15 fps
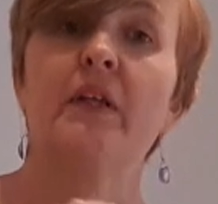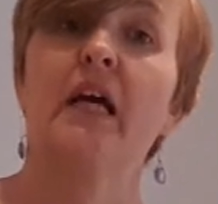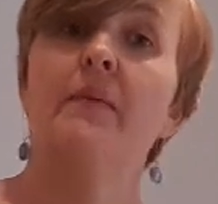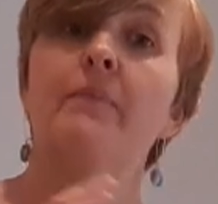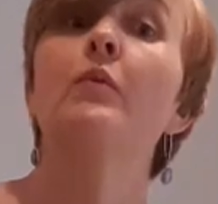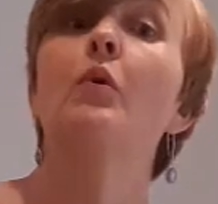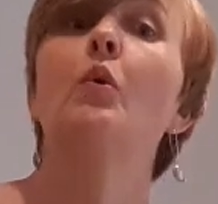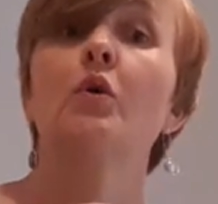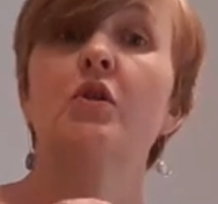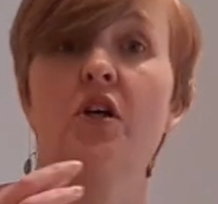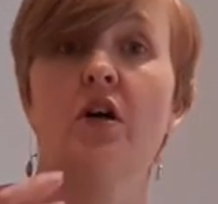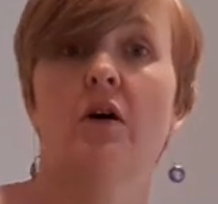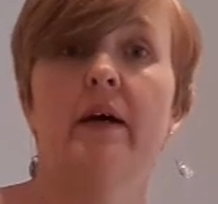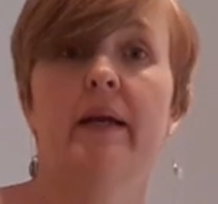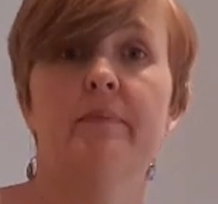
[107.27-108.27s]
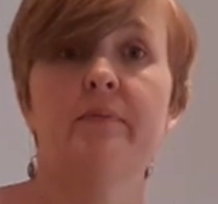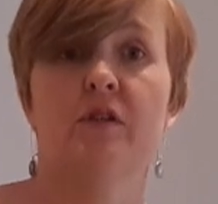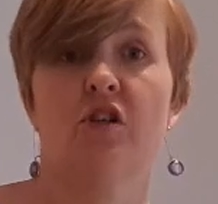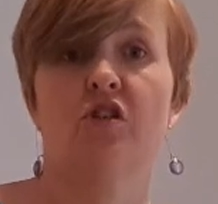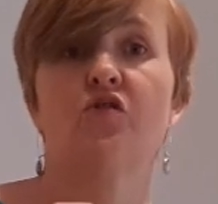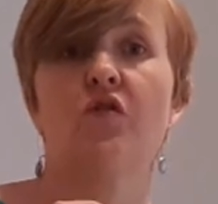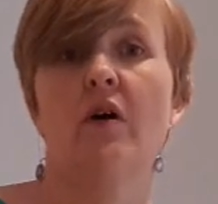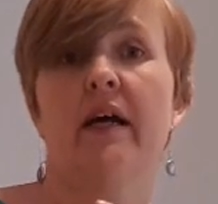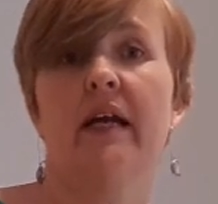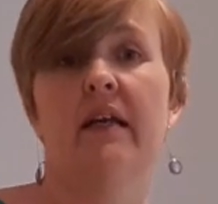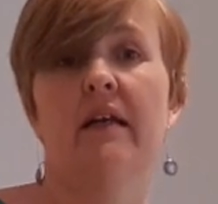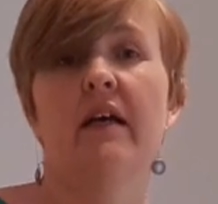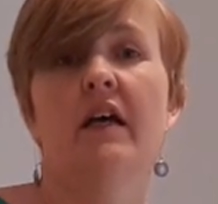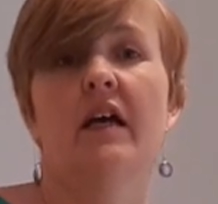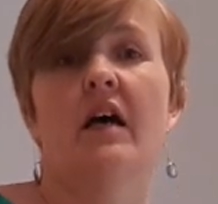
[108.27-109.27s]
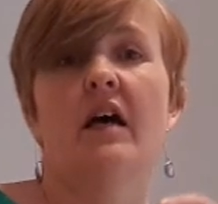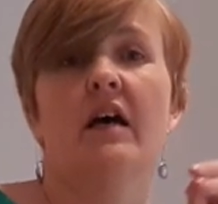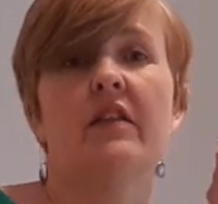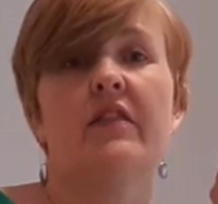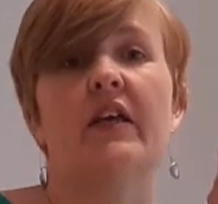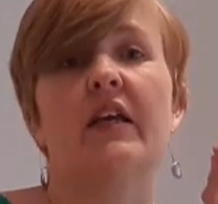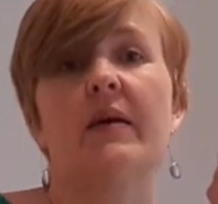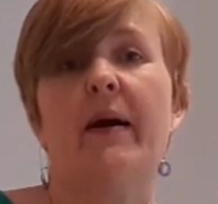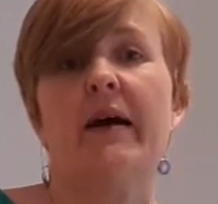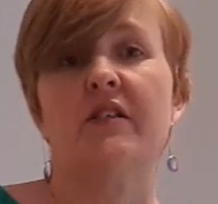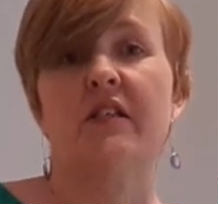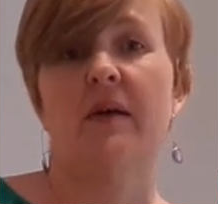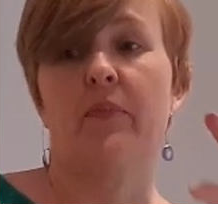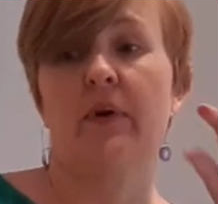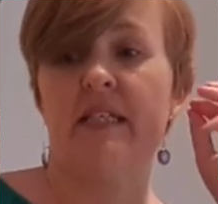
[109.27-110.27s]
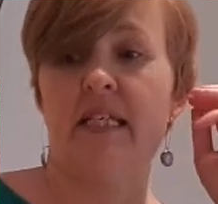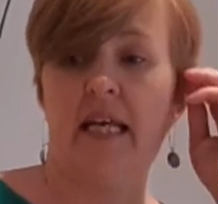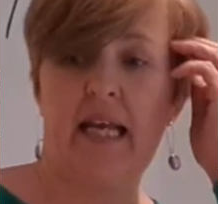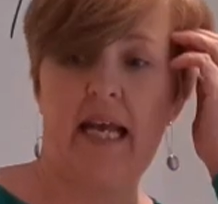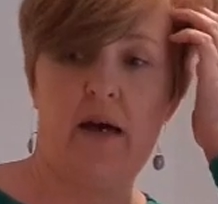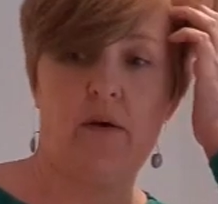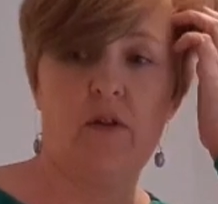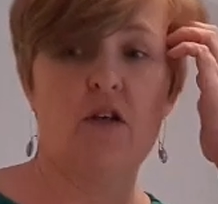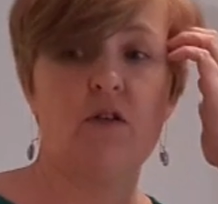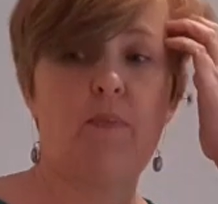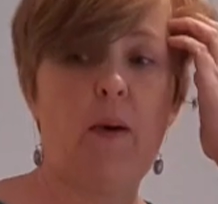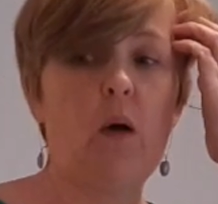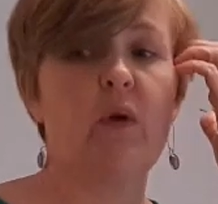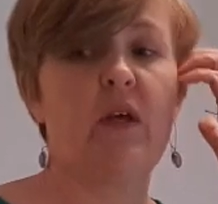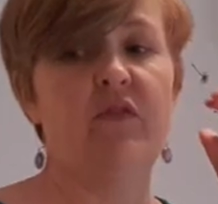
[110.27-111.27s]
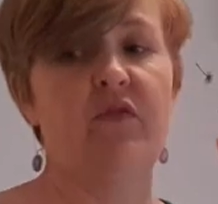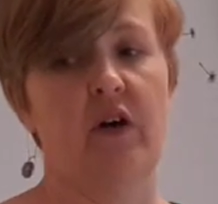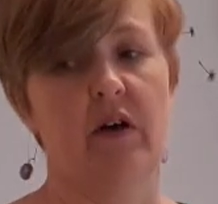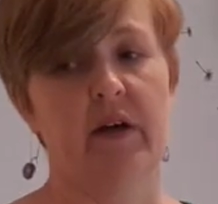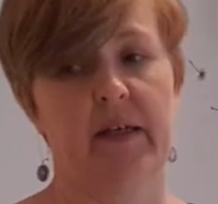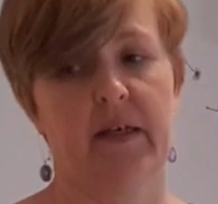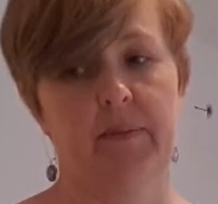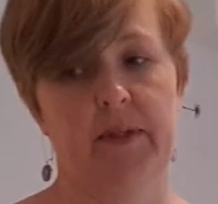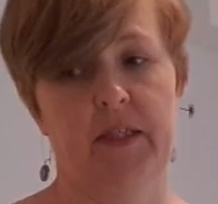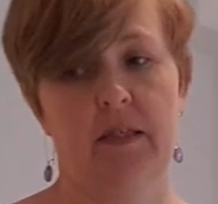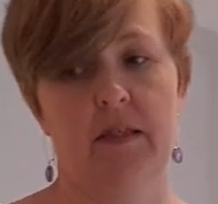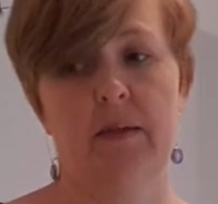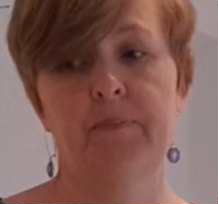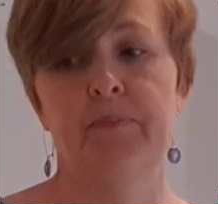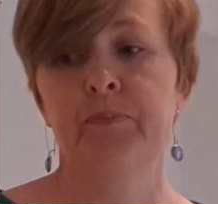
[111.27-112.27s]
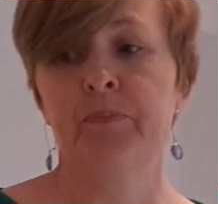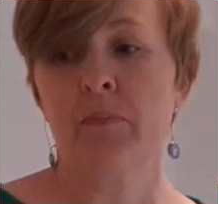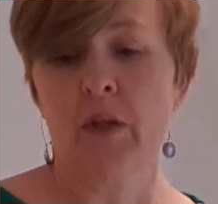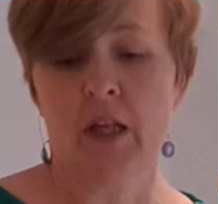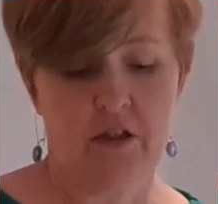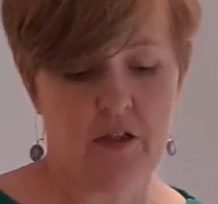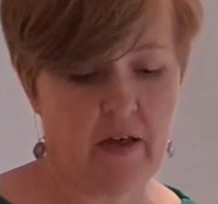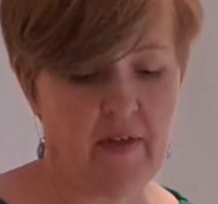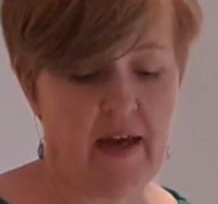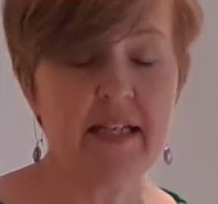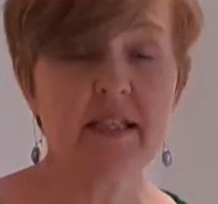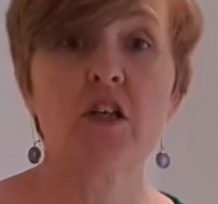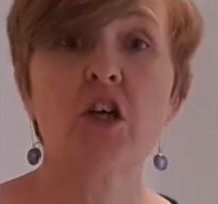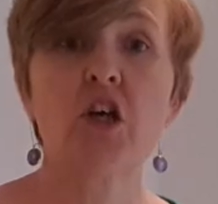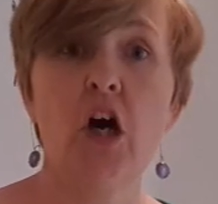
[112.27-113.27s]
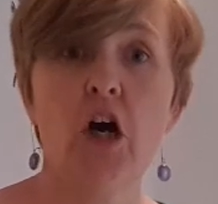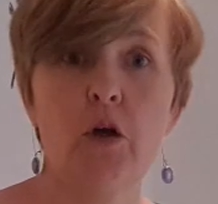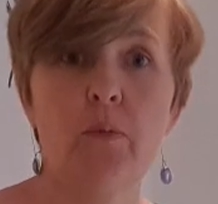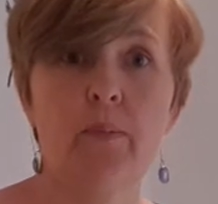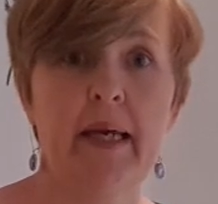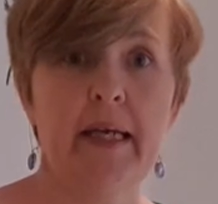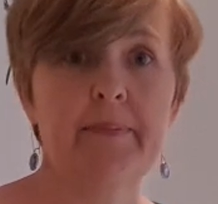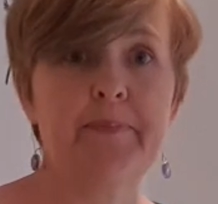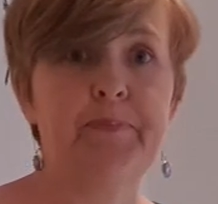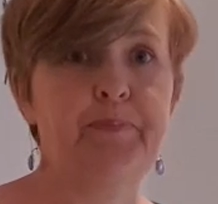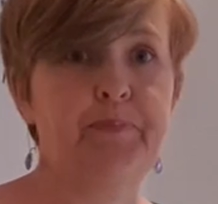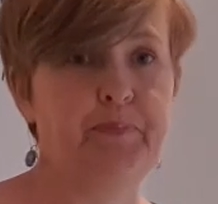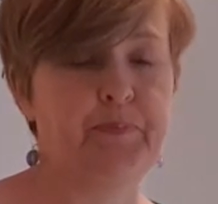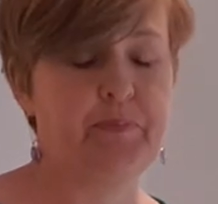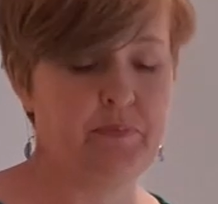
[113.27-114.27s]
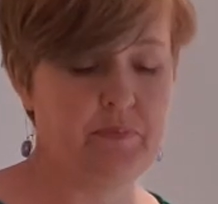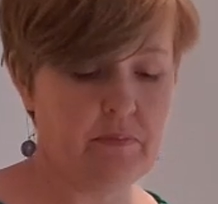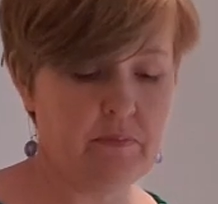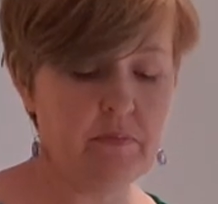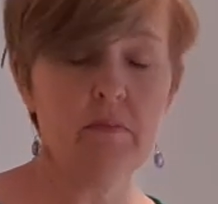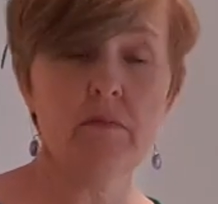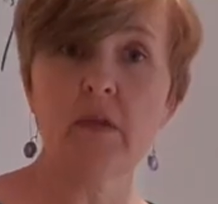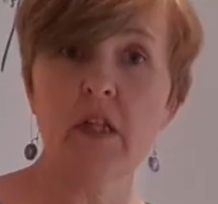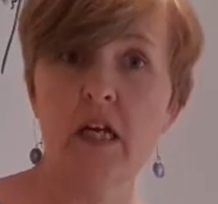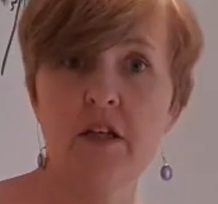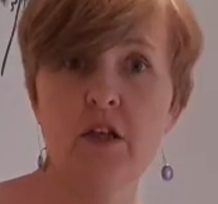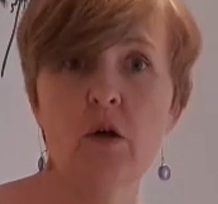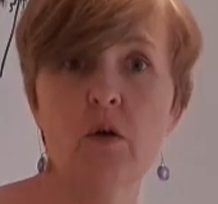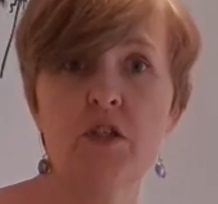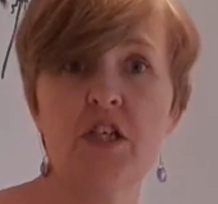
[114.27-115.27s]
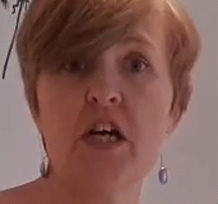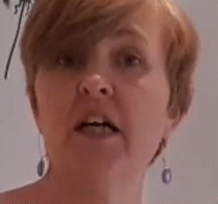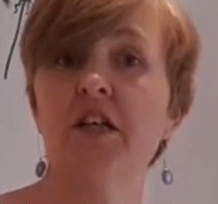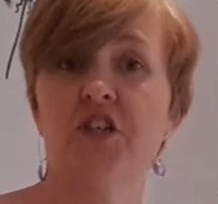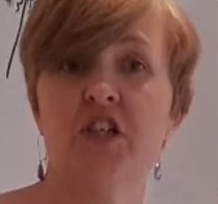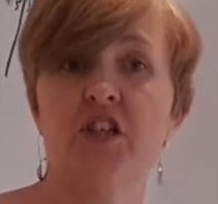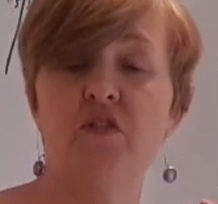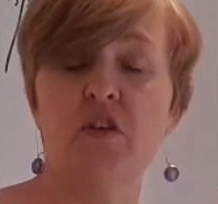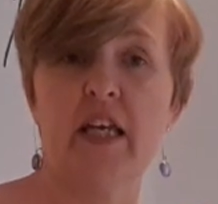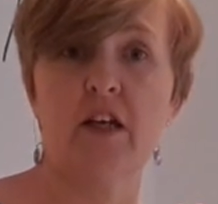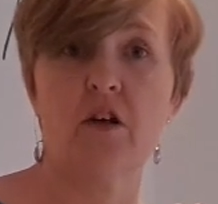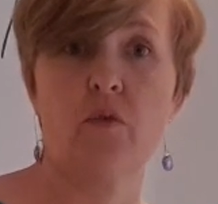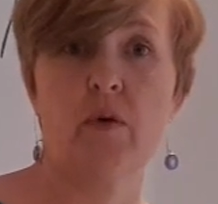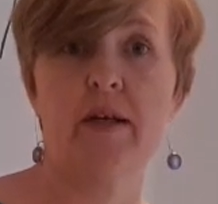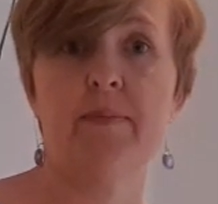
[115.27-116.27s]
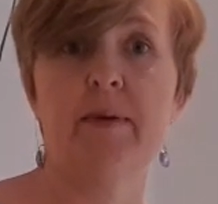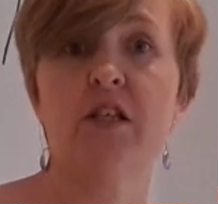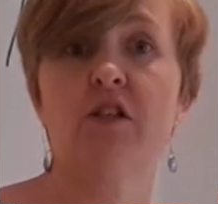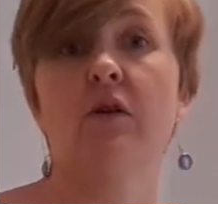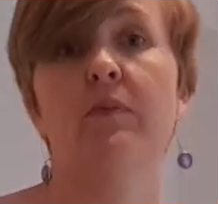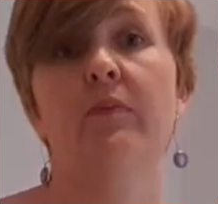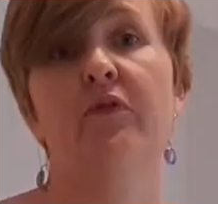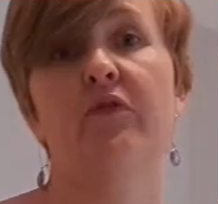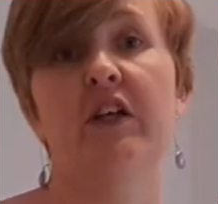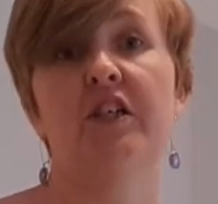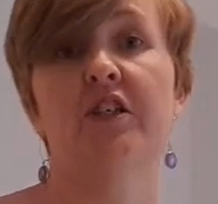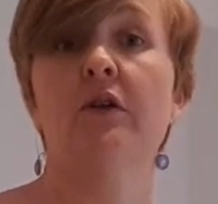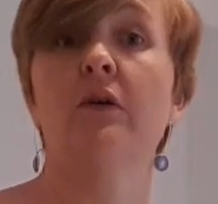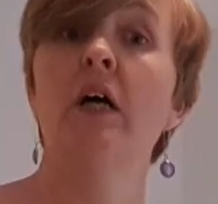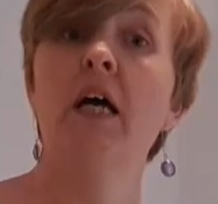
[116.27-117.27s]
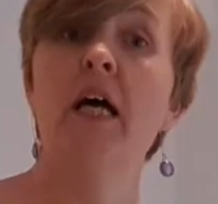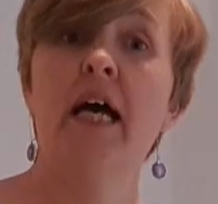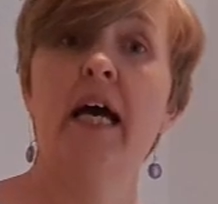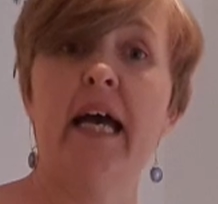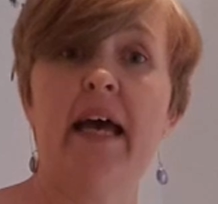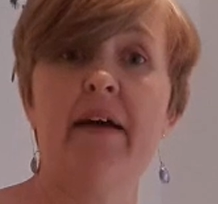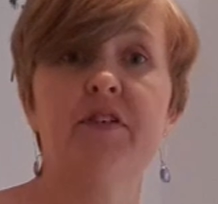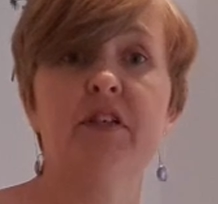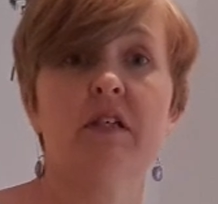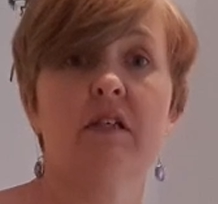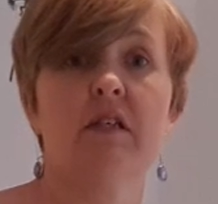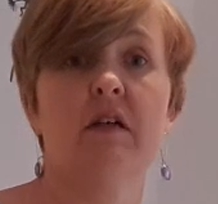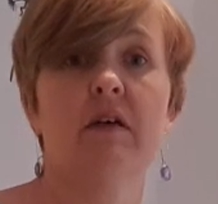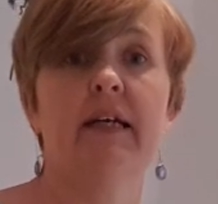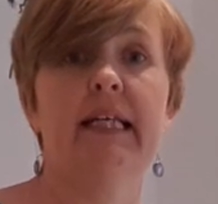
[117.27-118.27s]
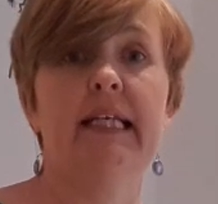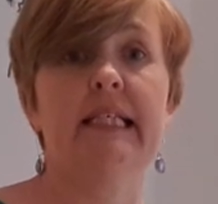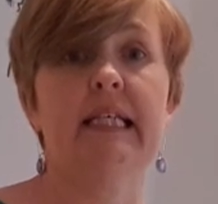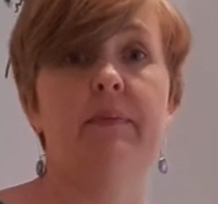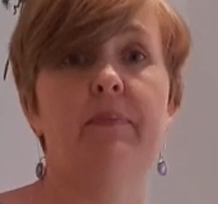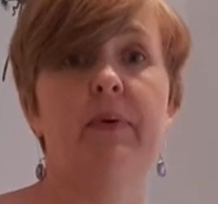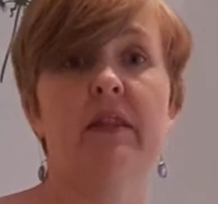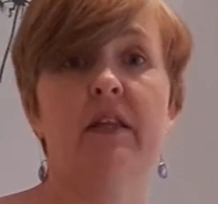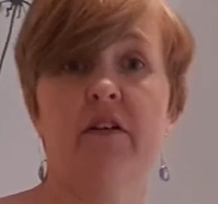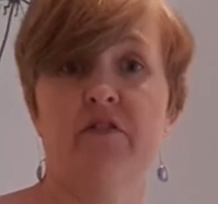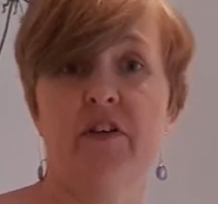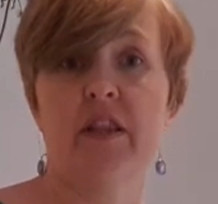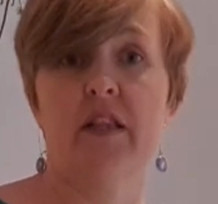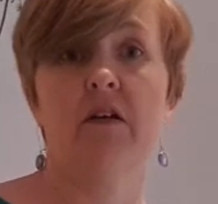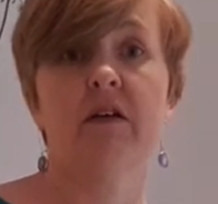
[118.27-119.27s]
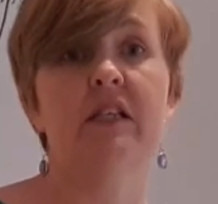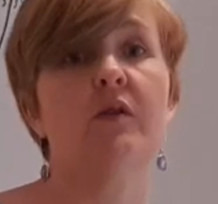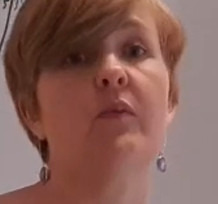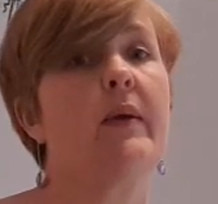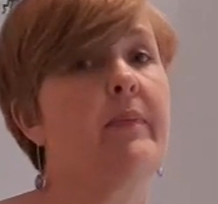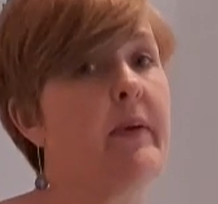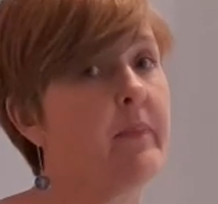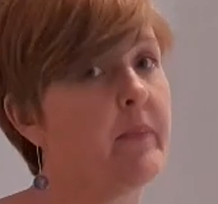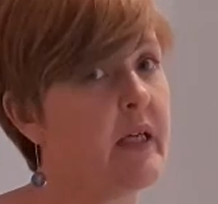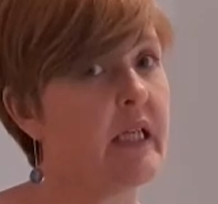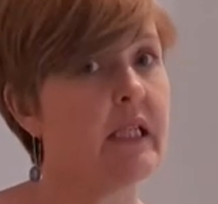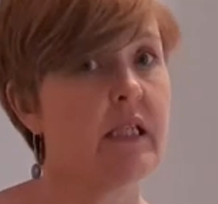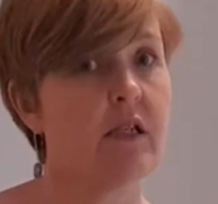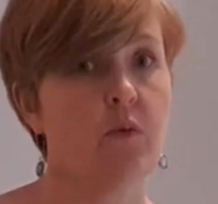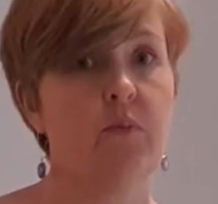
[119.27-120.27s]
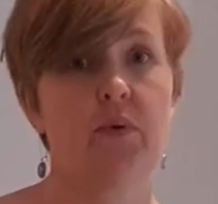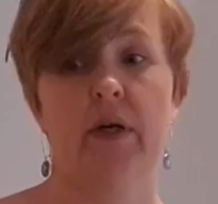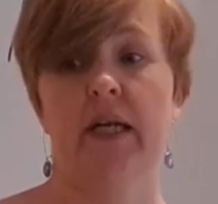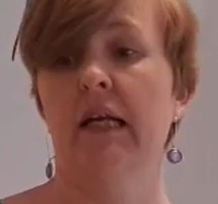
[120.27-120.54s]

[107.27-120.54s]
more times to try and think about separating out those bulky fibres. So that's combing. Your touch is incredibly superficial, ever so slightly deeper than a featherlight sweeping, but it's still pretty